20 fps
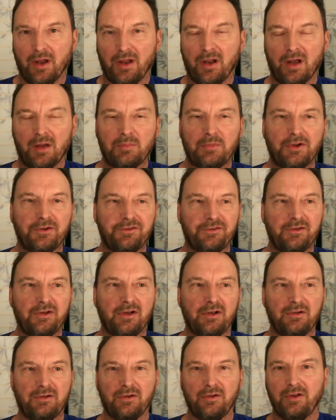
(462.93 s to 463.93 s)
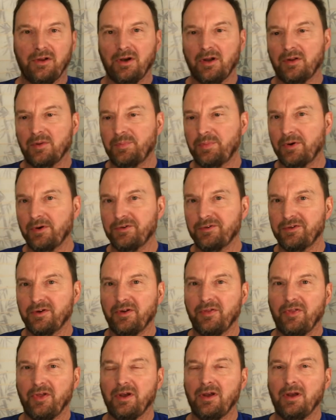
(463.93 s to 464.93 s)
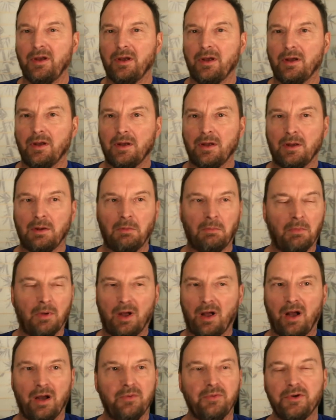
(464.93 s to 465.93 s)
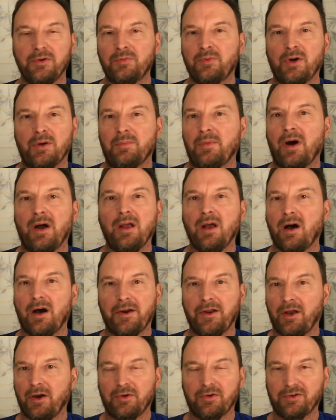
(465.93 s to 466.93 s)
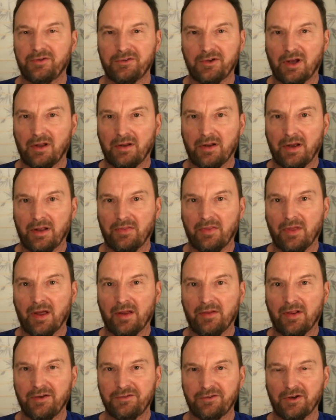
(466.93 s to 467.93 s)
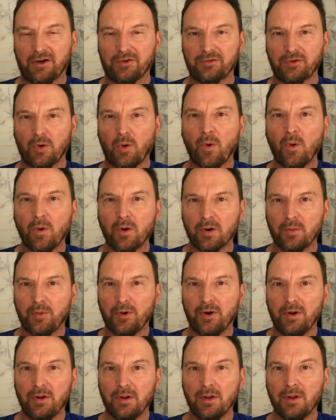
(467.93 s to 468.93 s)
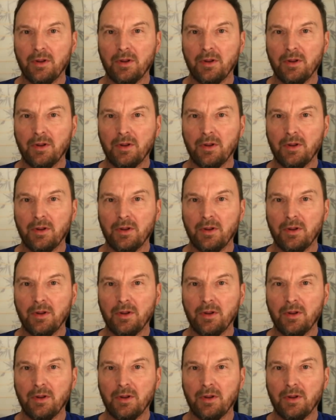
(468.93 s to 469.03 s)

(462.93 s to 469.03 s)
And I'm listening to the other person thinking, I wouldn't want my audio to sound like that. That sounds horrible.